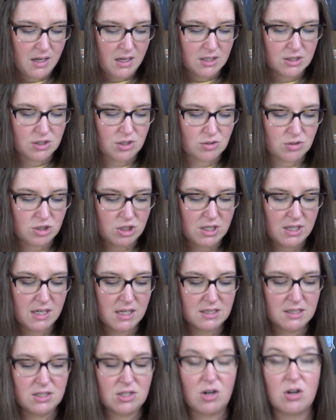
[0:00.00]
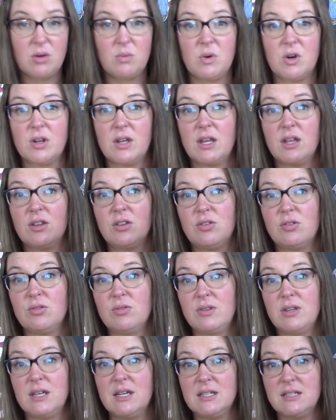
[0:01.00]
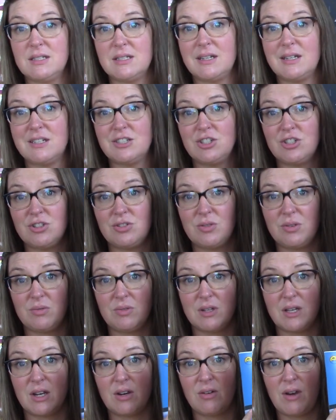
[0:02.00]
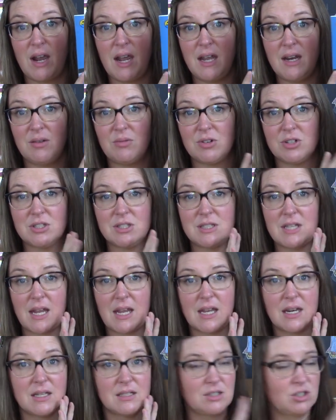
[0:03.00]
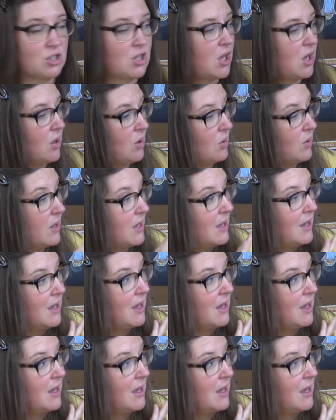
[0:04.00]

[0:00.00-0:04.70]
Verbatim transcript: So she has started working through this and she's doing really great and we're just taking it slow